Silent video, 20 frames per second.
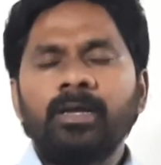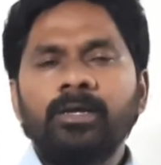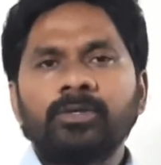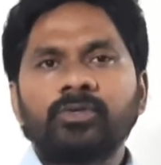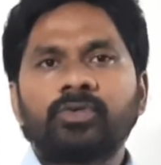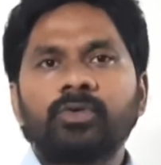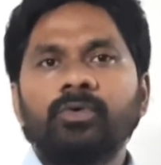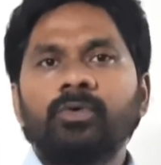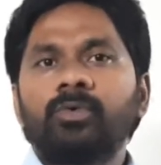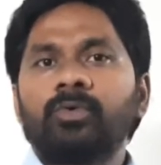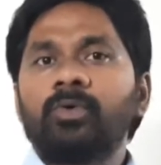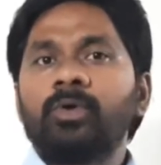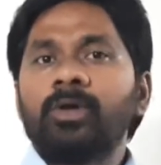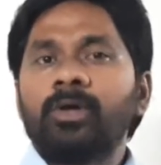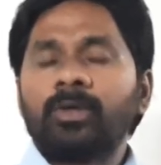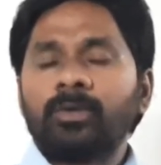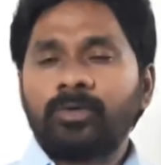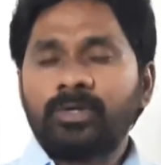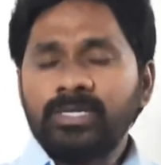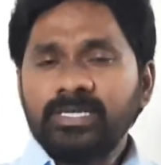
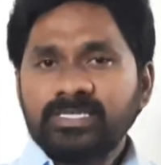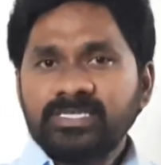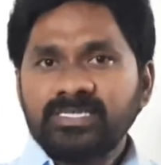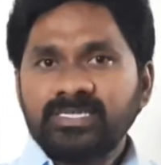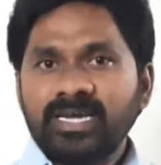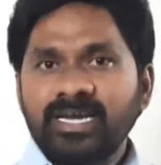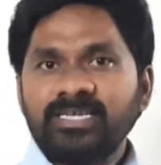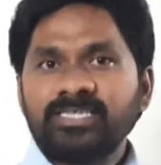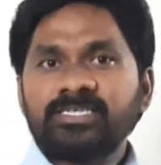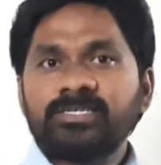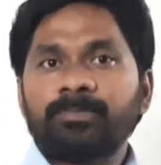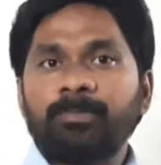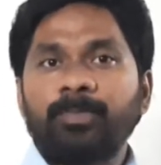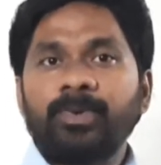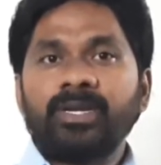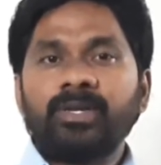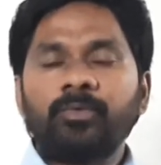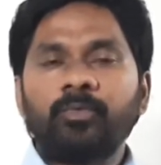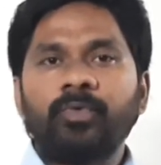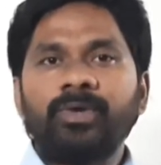so distance
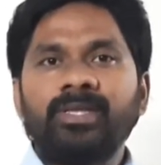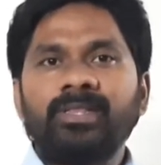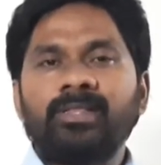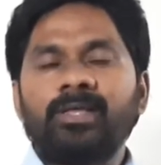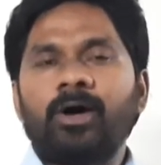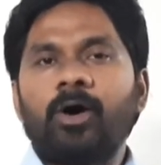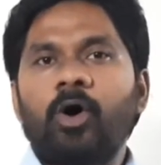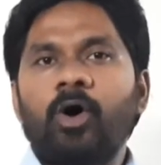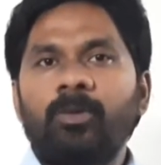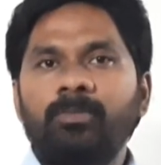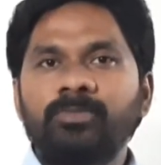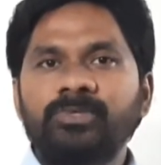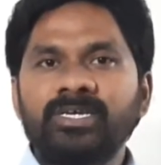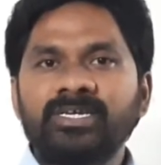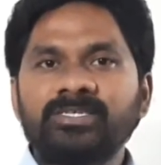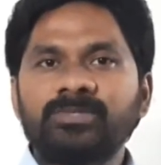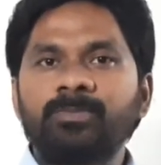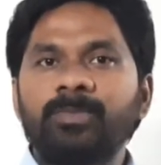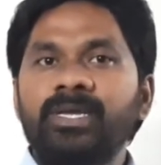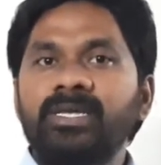between the
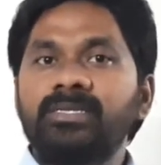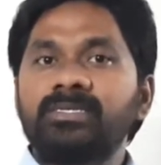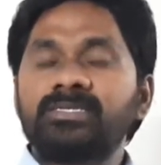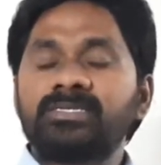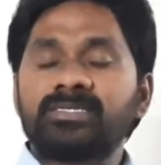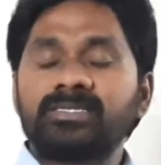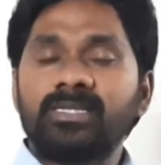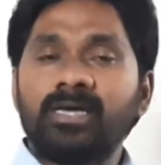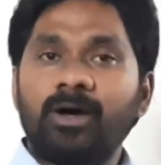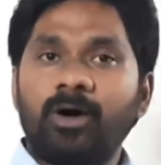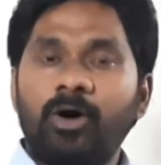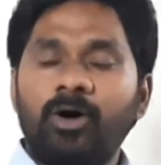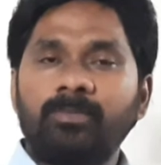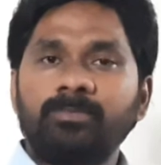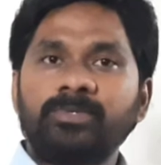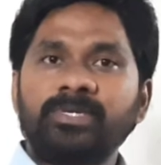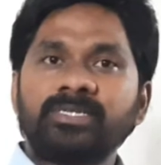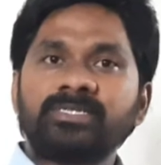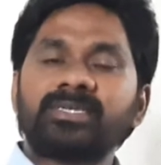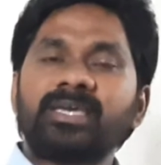objects means the
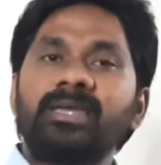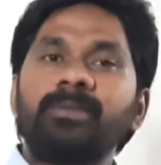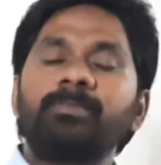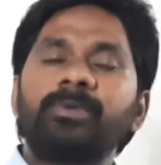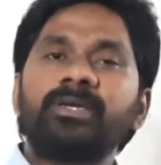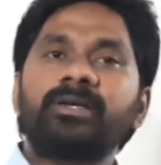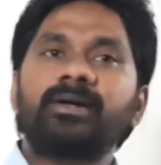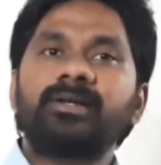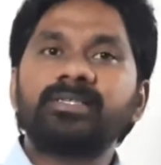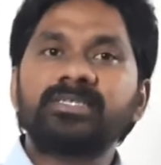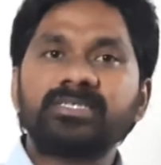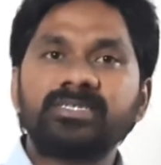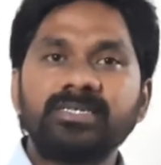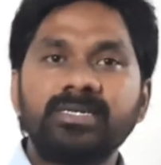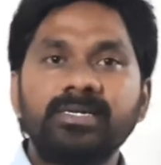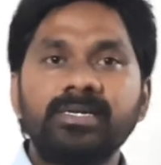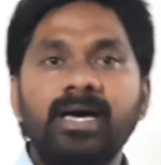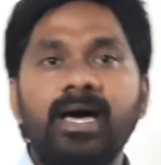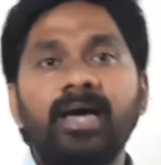objects can be considered